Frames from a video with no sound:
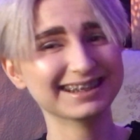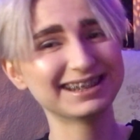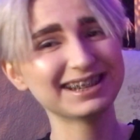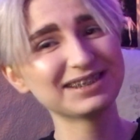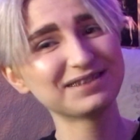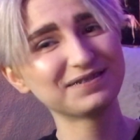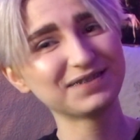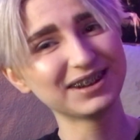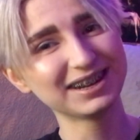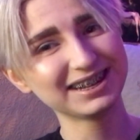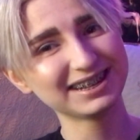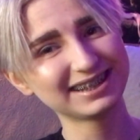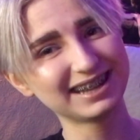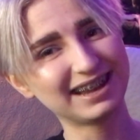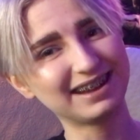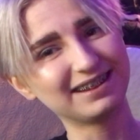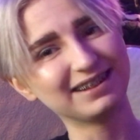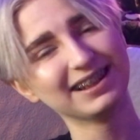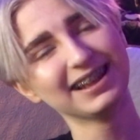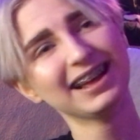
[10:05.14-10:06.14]
this is funny as
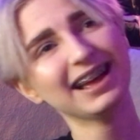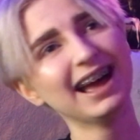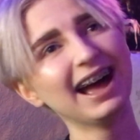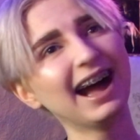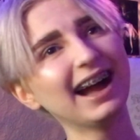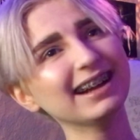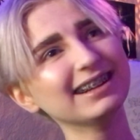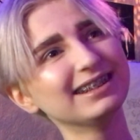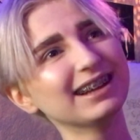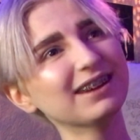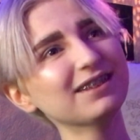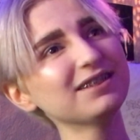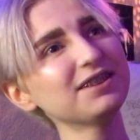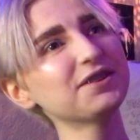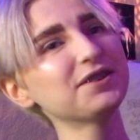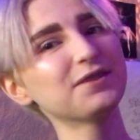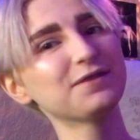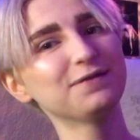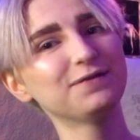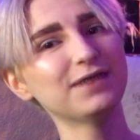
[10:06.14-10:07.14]
hell. I
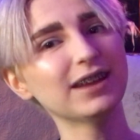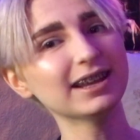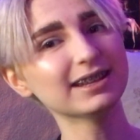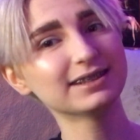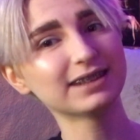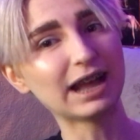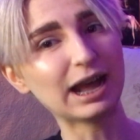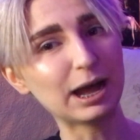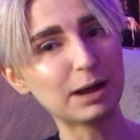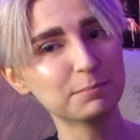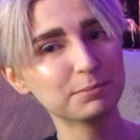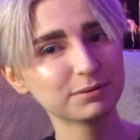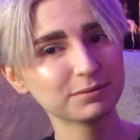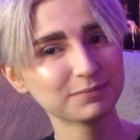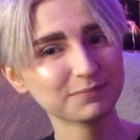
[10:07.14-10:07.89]
downloaded FaceApp.